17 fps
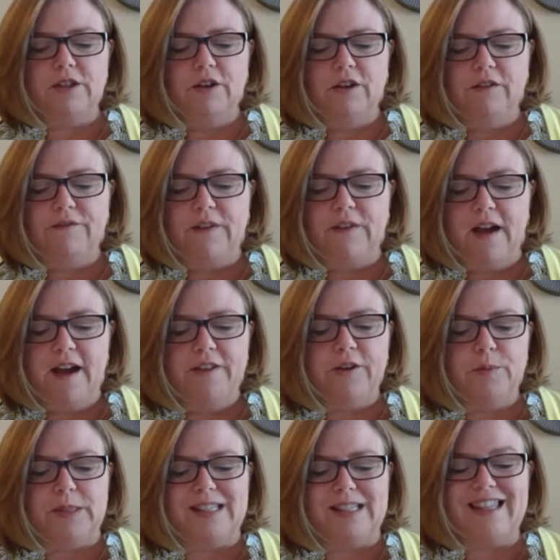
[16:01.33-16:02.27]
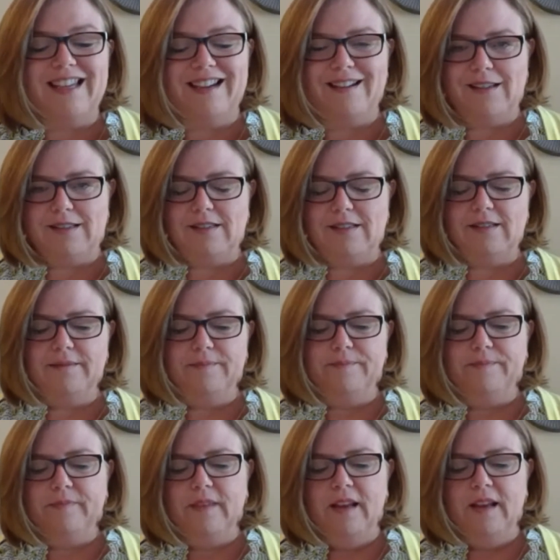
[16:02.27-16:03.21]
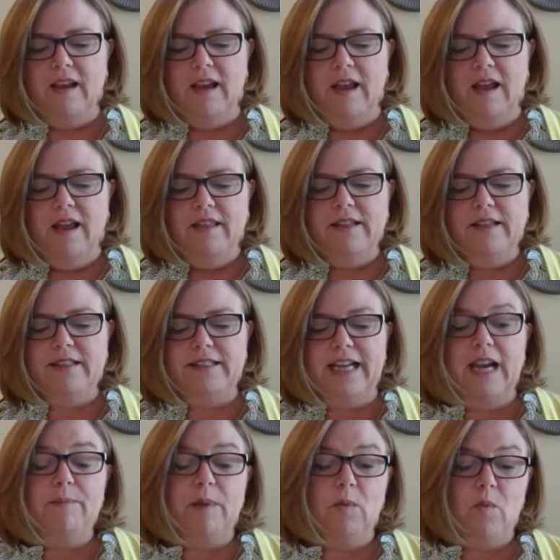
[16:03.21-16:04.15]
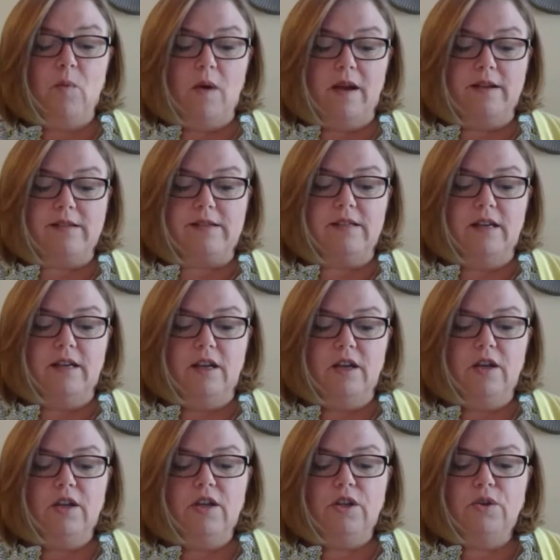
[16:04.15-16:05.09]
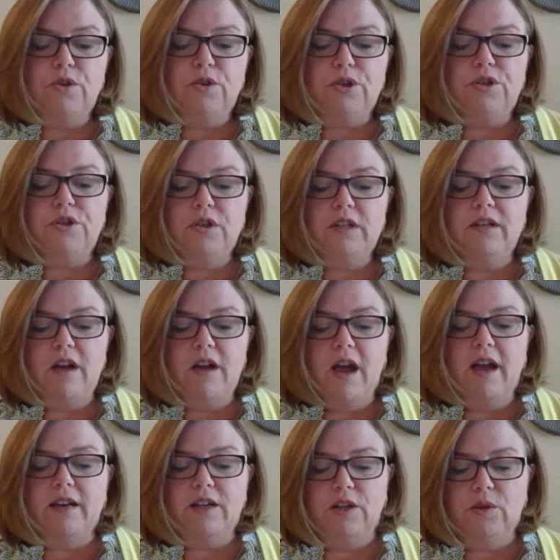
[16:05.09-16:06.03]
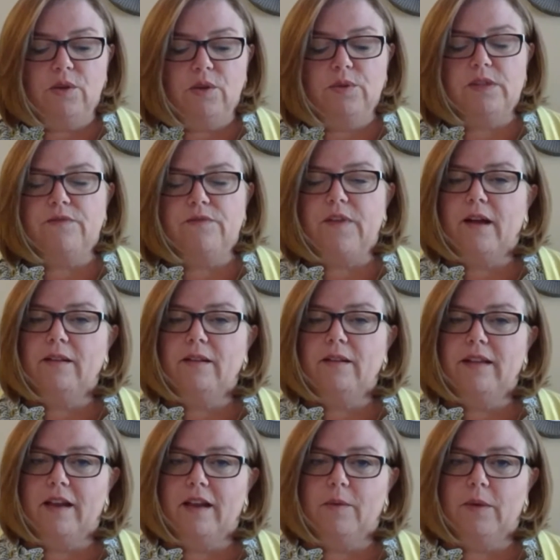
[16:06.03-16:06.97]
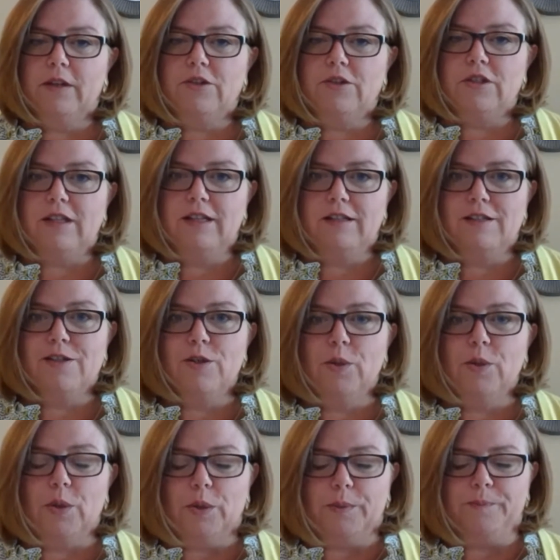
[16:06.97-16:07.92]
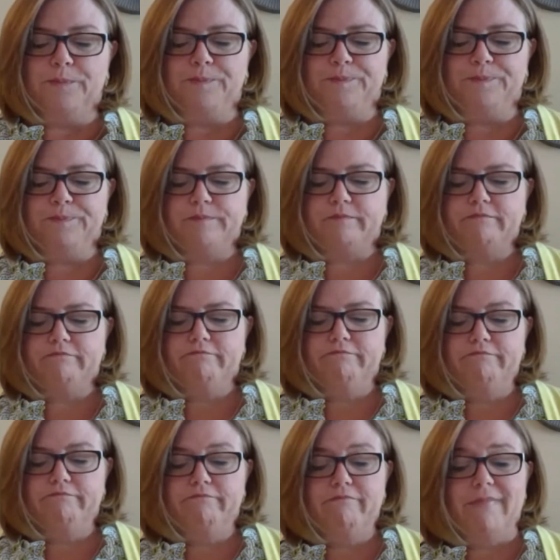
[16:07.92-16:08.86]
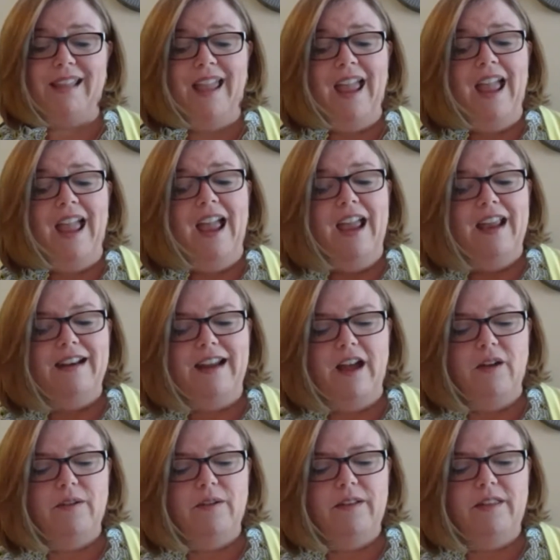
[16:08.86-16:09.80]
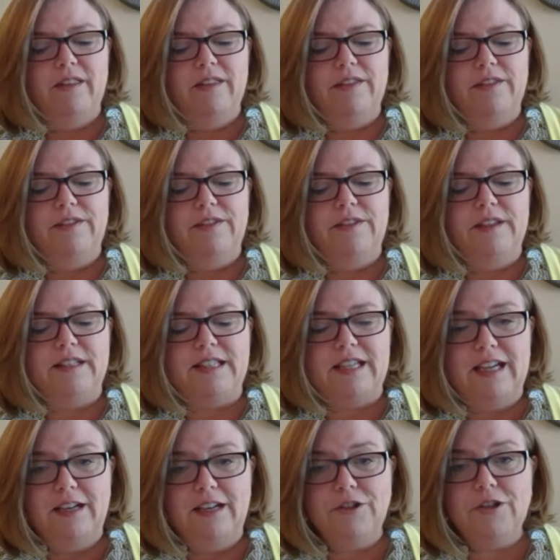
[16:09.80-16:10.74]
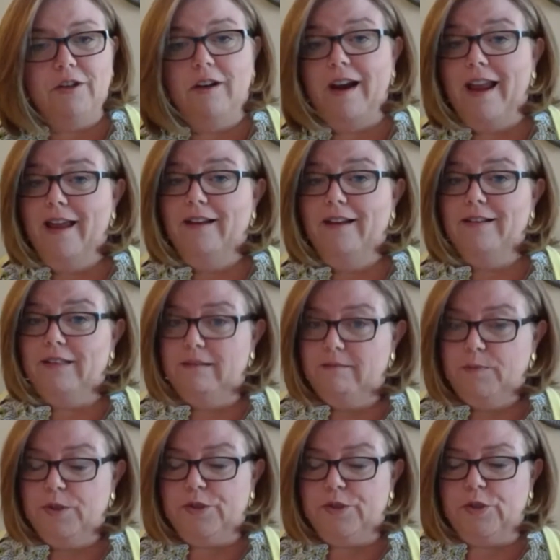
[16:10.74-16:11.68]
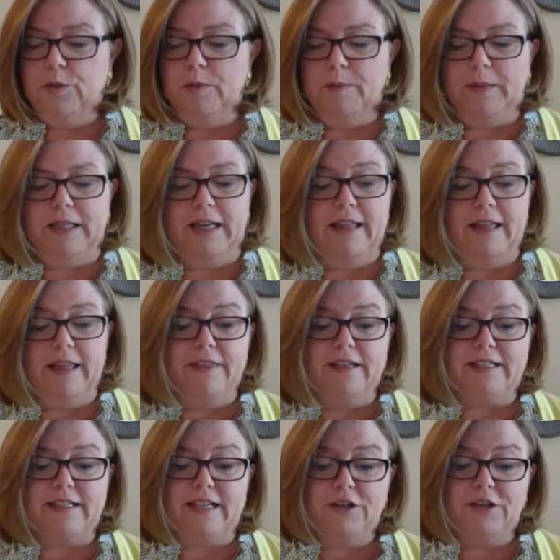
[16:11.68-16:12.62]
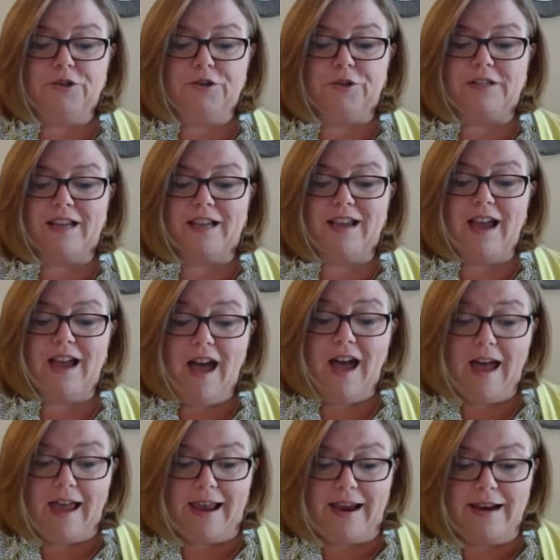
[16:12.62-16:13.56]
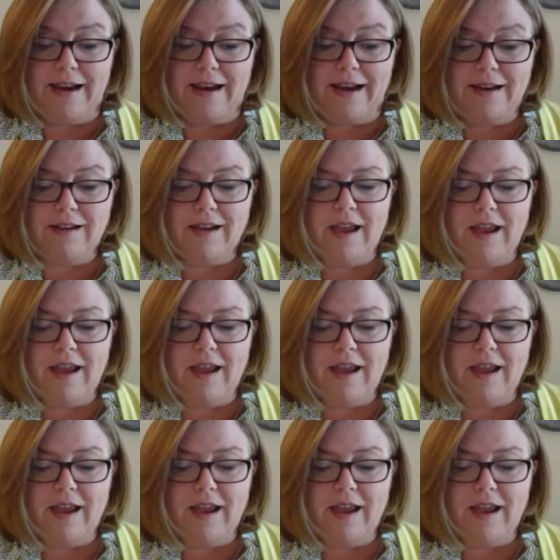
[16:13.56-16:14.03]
her father was this. The statement was, "You should not use foul language in school." Now, the teacher and presumably the teacher's guide